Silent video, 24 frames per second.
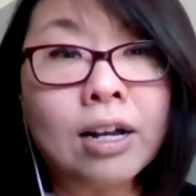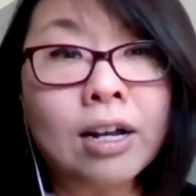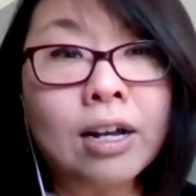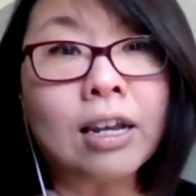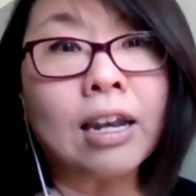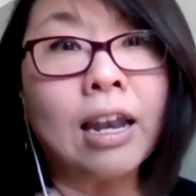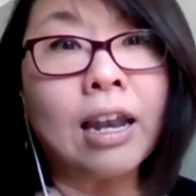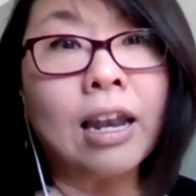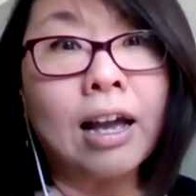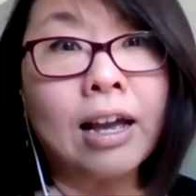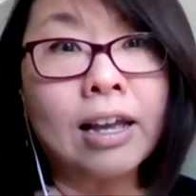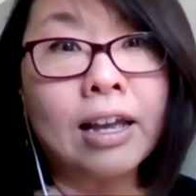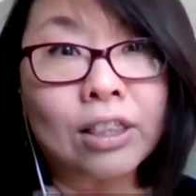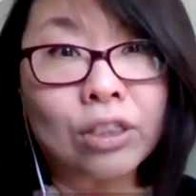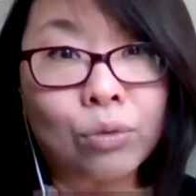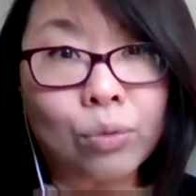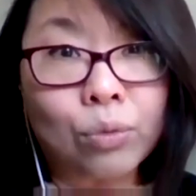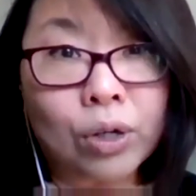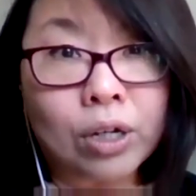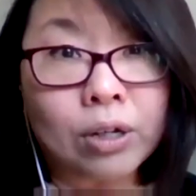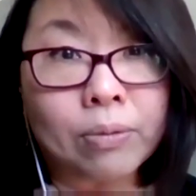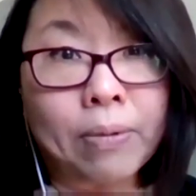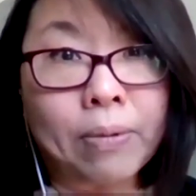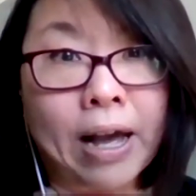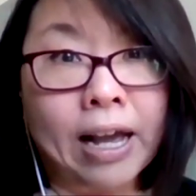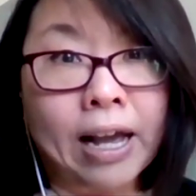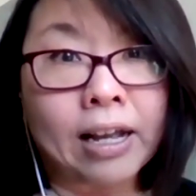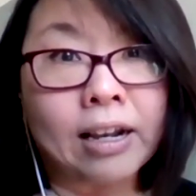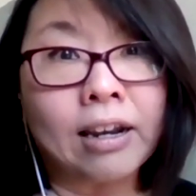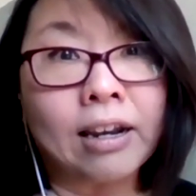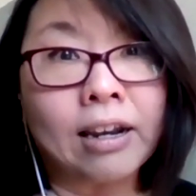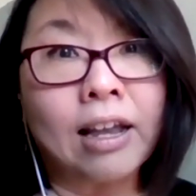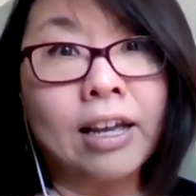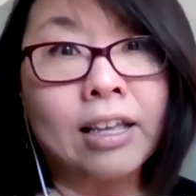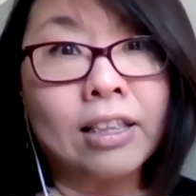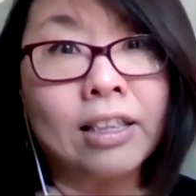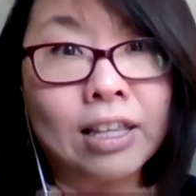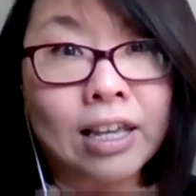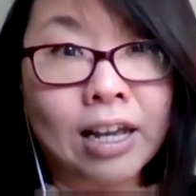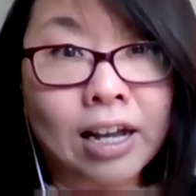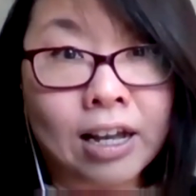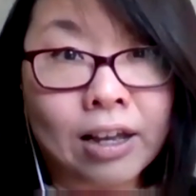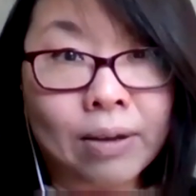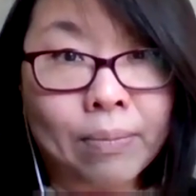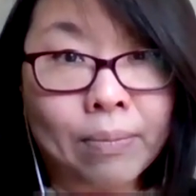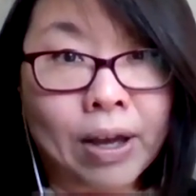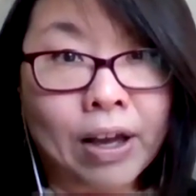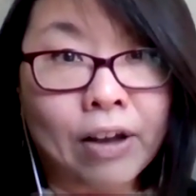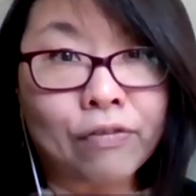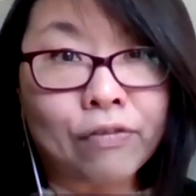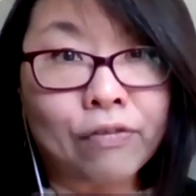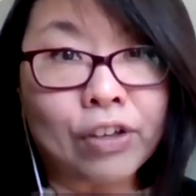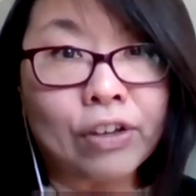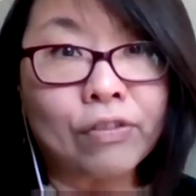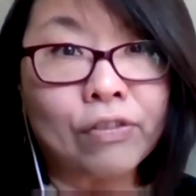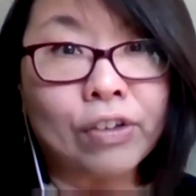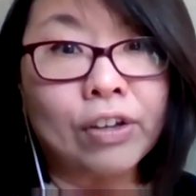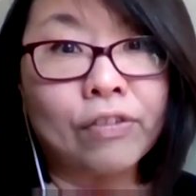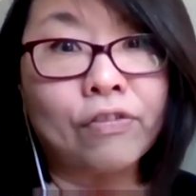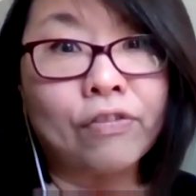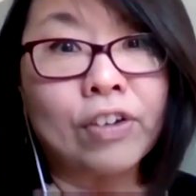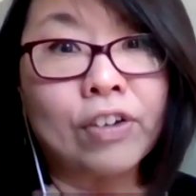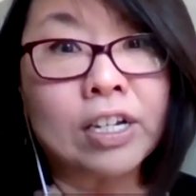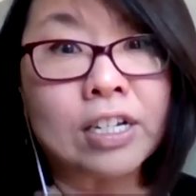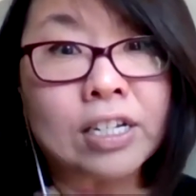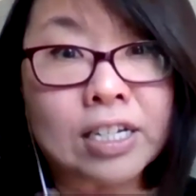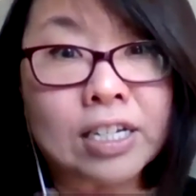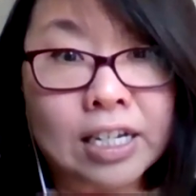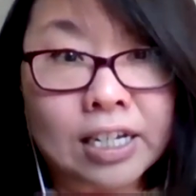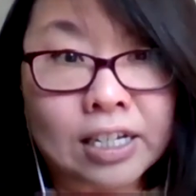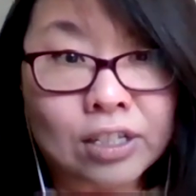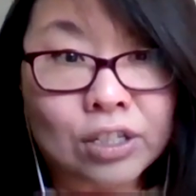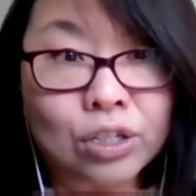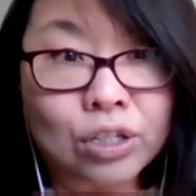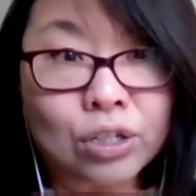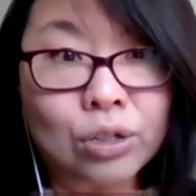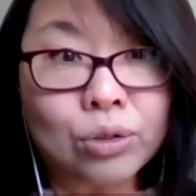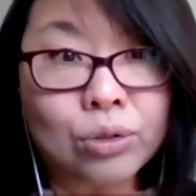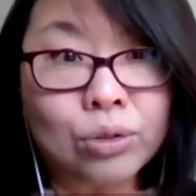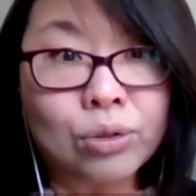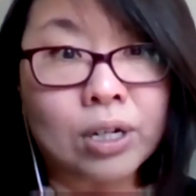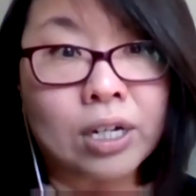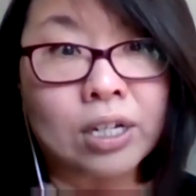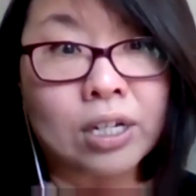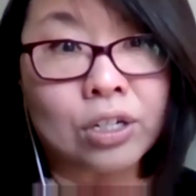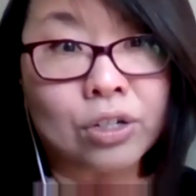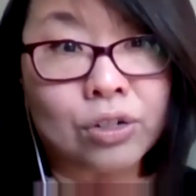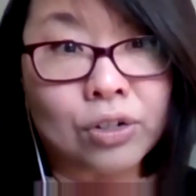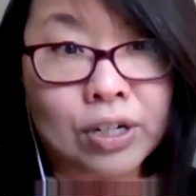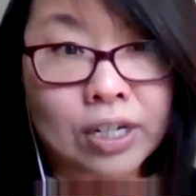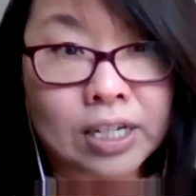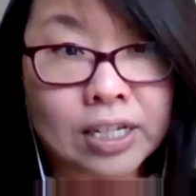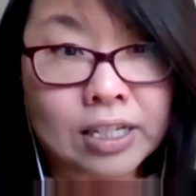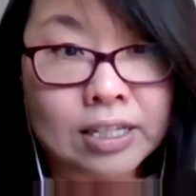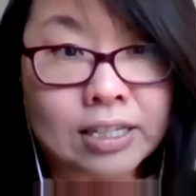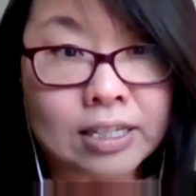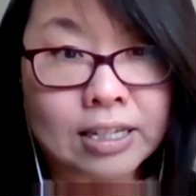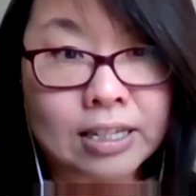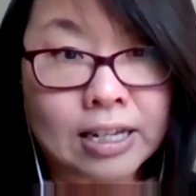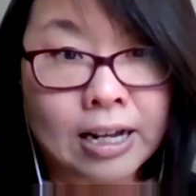like the World Bank, like the IMF, giving funding to countries.